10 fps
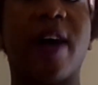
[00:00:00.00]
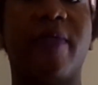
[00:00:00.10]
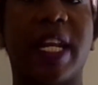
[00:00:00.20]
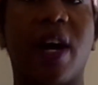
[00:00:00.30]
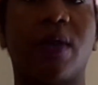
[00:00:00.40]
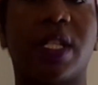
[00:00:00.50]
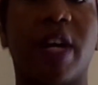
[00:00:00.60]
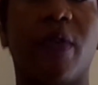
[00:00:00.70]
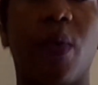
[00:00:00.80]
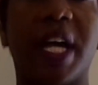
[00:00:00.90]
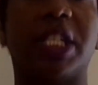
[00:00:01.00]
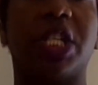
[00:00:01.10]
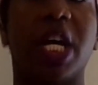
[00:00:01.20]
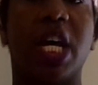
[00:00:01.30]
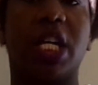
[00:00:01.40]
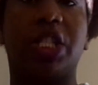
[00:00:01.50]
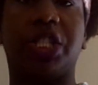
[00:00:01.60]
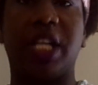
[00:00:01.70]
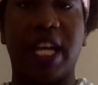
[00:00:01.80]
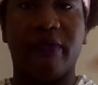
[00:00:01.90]
video and stuff in which
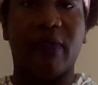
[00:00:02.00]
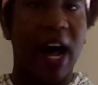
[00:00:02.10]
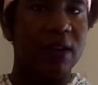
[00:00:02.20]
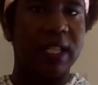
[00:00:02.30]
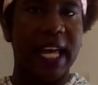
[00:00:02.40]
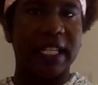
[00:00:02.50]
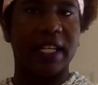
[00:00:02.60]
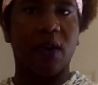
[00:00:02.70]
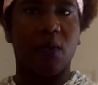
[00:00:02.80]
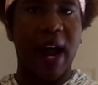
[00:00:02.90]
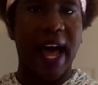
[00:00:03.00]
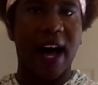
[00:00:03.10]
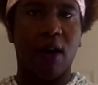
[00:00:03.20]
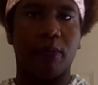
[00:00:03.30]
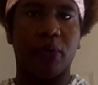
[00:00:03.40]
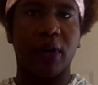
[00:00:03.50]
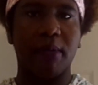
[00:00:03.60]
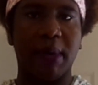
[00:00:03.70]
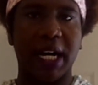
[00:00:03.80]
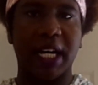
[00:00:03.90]
she follows Lexxii around,
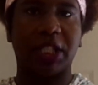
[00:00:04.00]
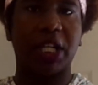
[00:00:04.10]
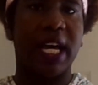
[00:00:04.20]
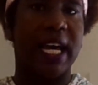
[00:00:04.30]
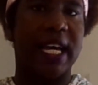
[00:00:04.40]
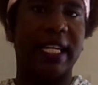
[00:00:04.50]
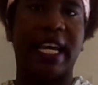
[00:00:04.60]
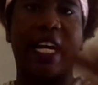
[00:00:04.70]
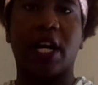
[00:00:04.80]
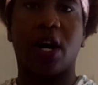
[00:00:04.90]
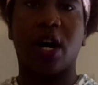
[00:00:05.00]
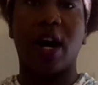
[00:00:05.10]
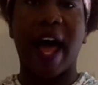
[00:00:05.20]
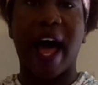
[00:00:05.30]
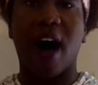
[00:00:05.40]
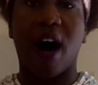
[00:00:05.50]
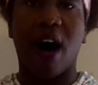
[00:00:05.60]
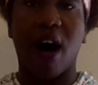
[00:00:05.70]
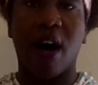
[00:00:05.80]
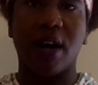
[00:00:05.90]
pretty much getting her
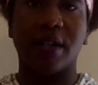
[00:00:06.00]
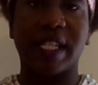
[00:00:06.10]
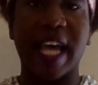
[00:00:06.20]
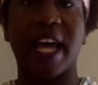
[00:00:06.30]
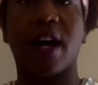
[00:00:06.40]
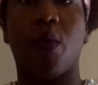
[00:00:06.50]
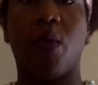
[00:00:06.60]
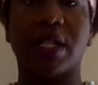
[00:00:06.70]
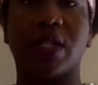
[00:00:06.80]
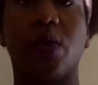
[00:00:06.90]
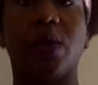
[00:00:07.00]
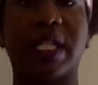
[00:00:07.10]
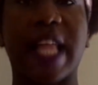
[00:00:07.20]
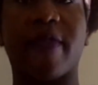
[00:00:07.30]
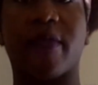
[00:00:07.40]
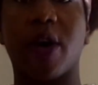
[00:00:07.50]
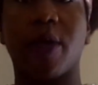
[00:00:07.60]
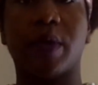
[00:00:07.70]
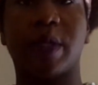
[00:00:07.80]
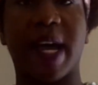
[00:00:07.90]
take on what school is like from her
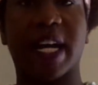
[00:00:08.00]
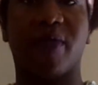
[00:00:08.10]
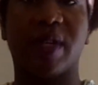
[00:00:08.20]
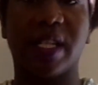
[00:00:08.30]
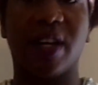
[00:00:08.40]
perspective and stuff